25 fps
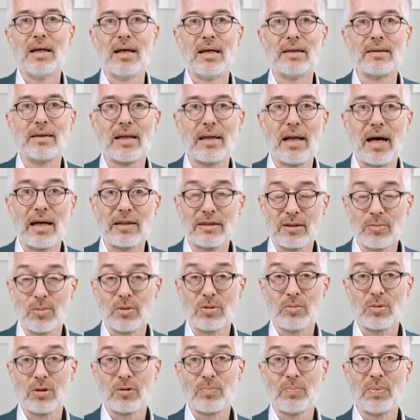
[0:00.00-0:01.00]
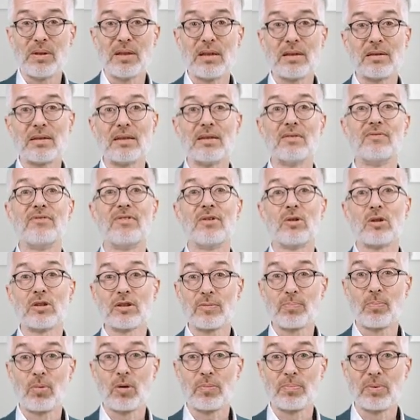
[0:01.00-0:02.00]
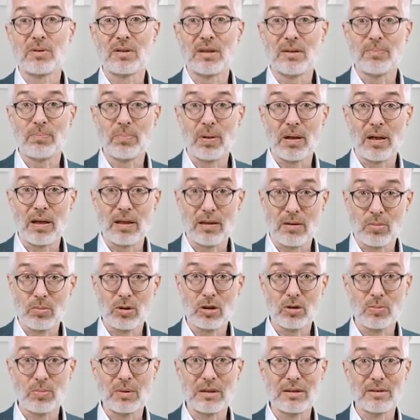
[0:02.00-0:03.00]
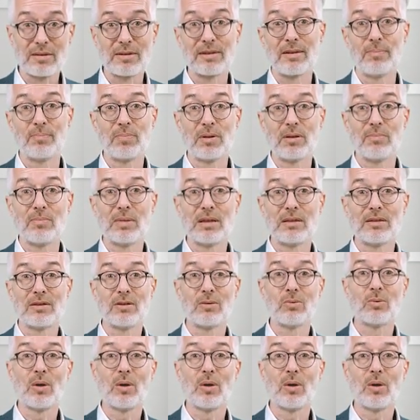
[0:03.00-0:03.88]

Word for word: And the last one would be an inverse property path, which mean, simply means